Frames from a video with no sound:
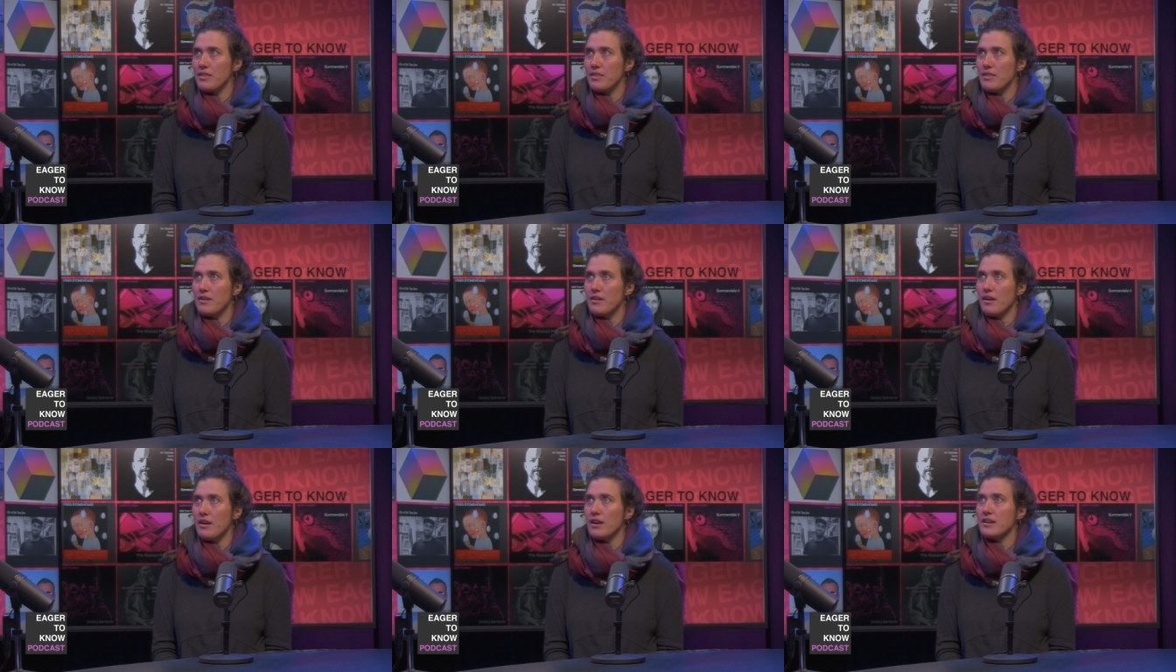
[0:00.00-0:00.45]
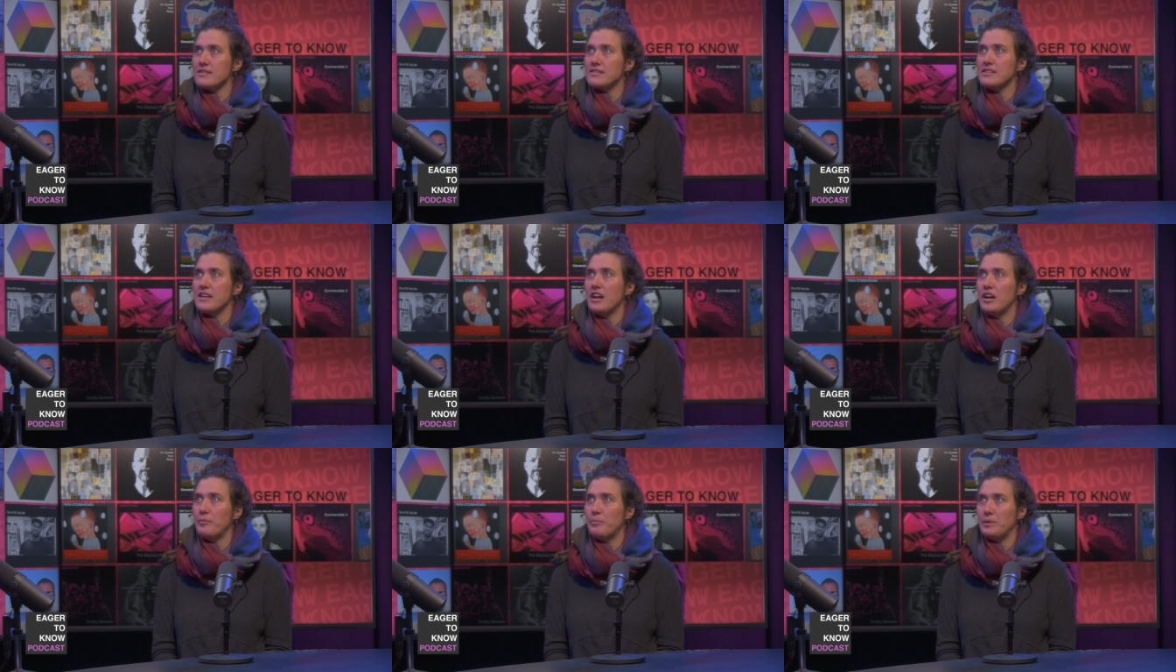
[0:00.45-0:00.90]
the arts
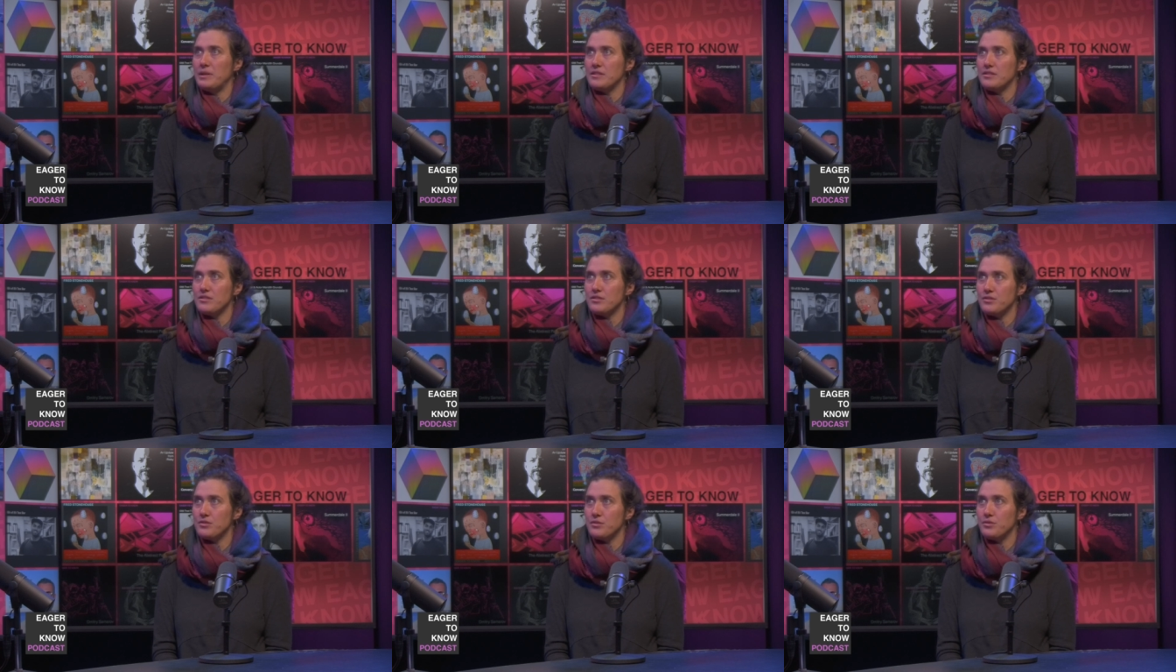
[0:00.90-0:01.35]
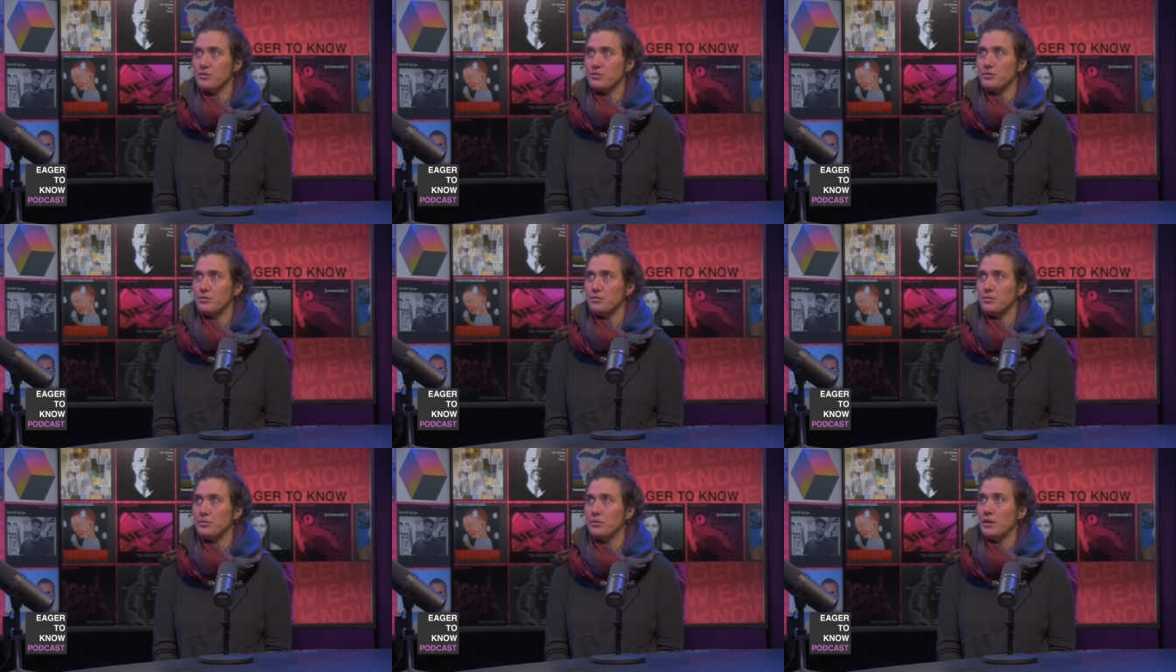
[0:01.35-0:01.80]
help us
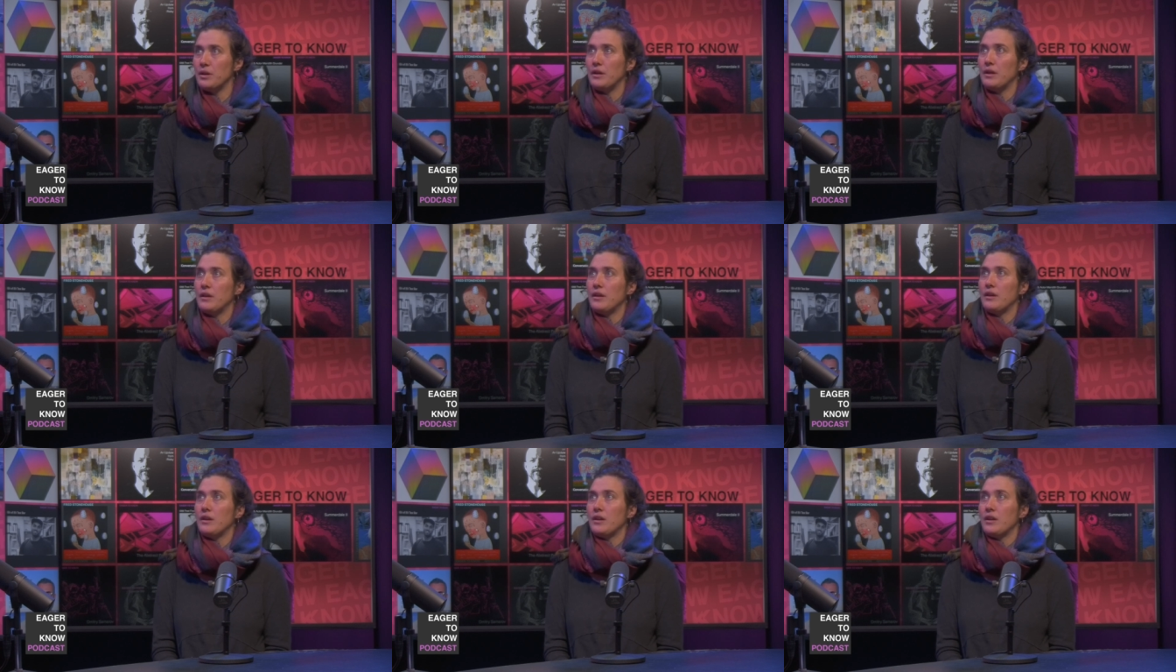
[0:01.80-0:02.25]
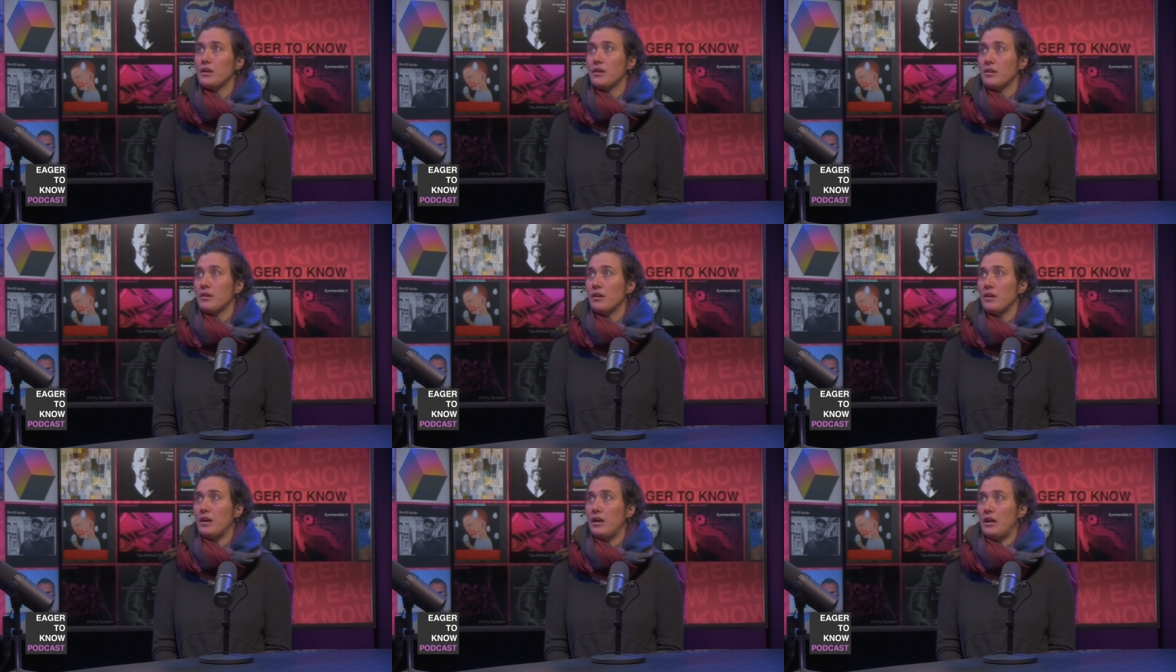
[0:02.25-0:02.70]
to
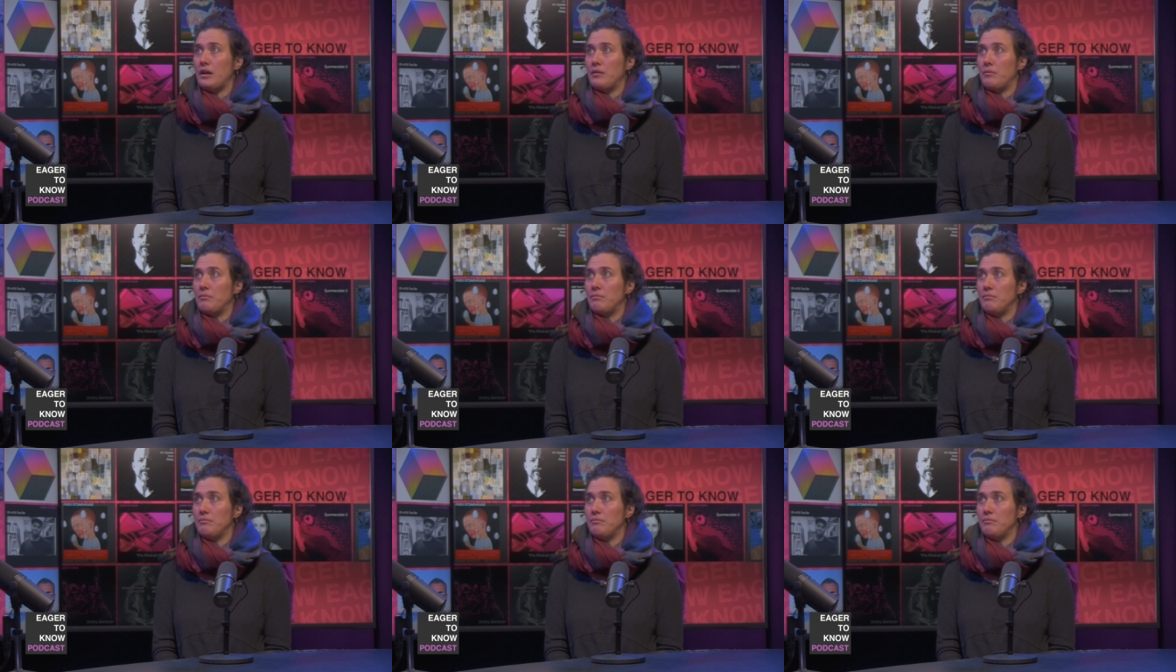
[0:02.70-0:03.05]
um,